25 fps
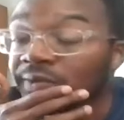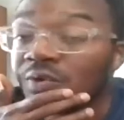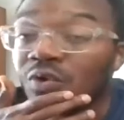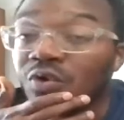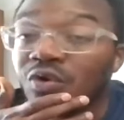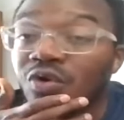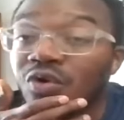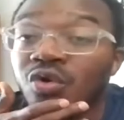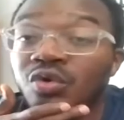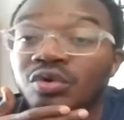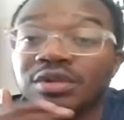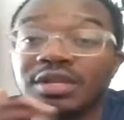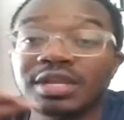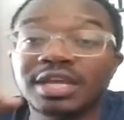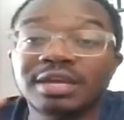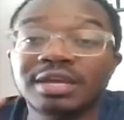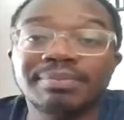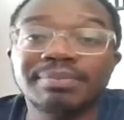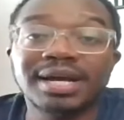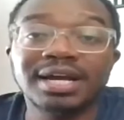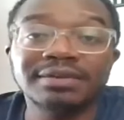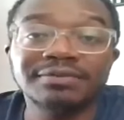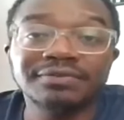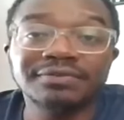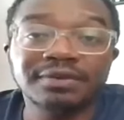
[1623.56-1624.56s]
or who do they
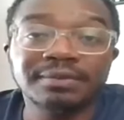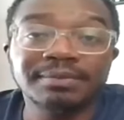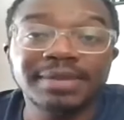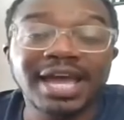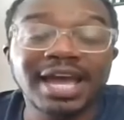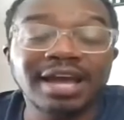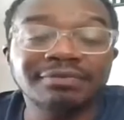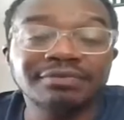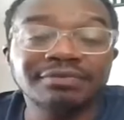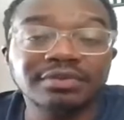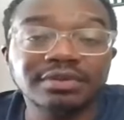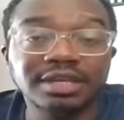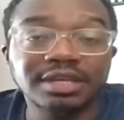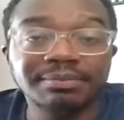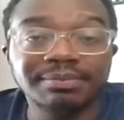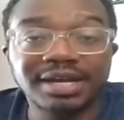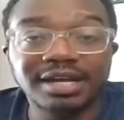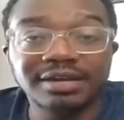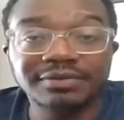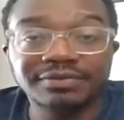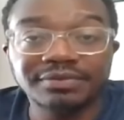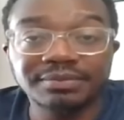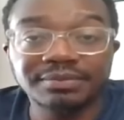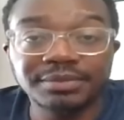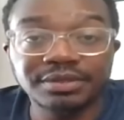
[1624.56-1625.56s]
buy from after they
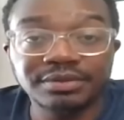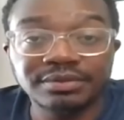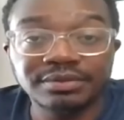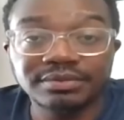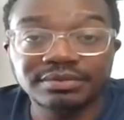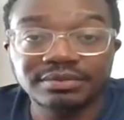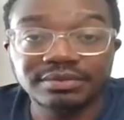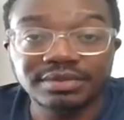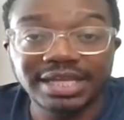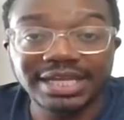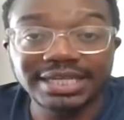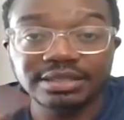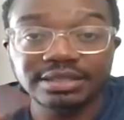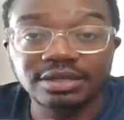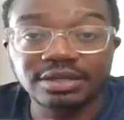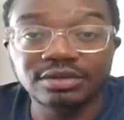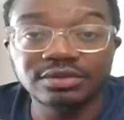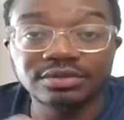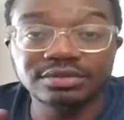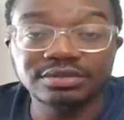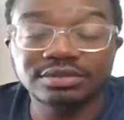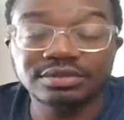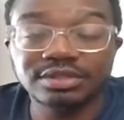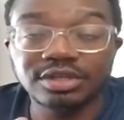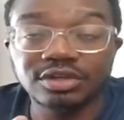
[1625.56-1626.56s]
buy from you like
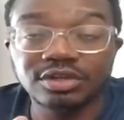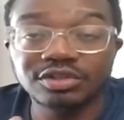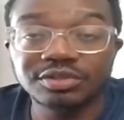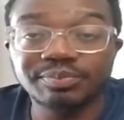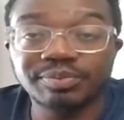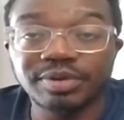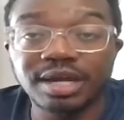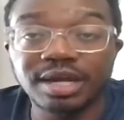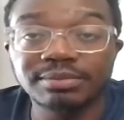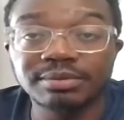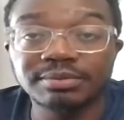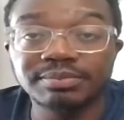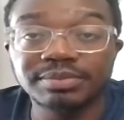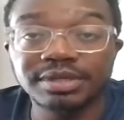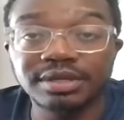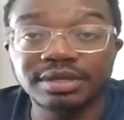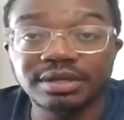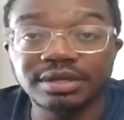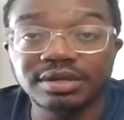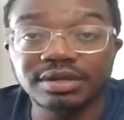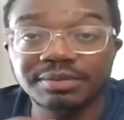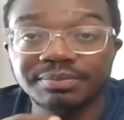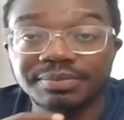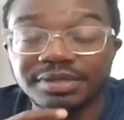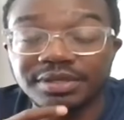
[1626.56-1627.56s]
those those probably are
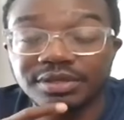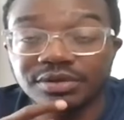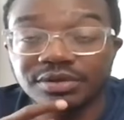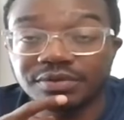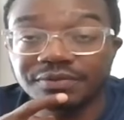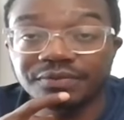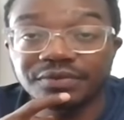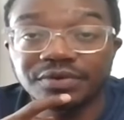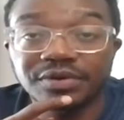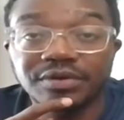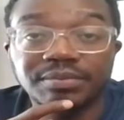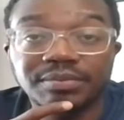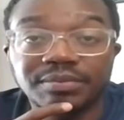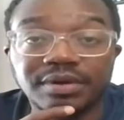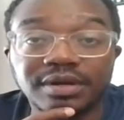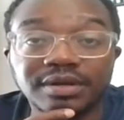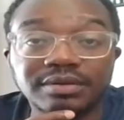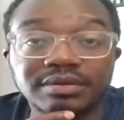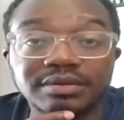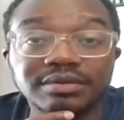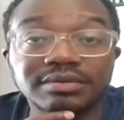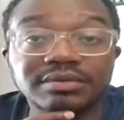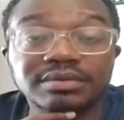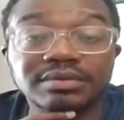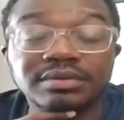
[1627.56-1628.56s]
going to be your referral
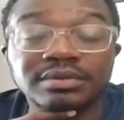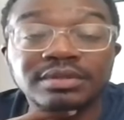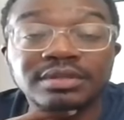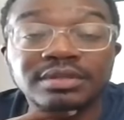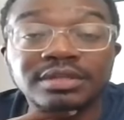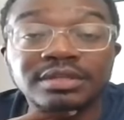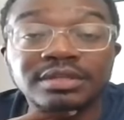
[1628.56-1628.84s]
partners